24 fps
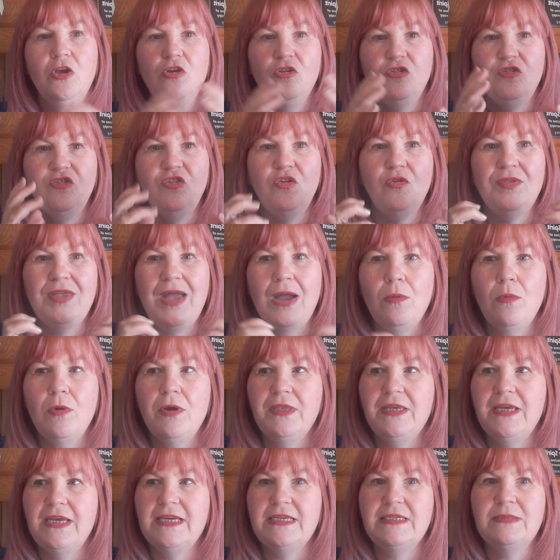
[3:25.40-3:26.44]
So that
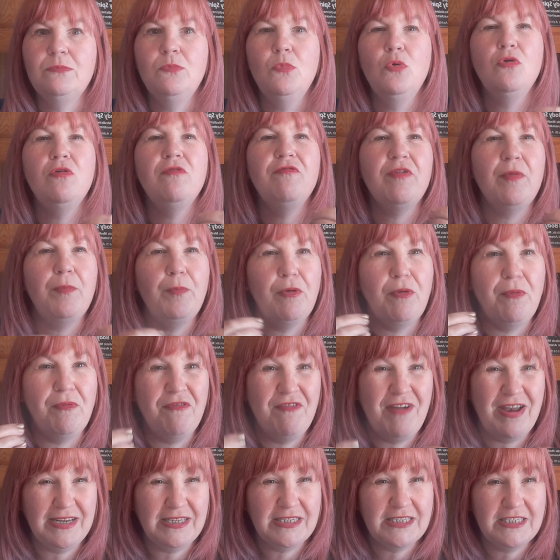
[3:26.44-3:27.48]
one is more of a
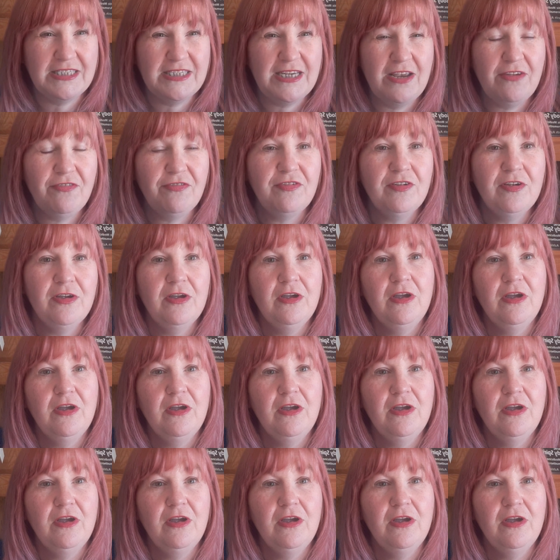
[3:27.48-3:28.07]
preventative,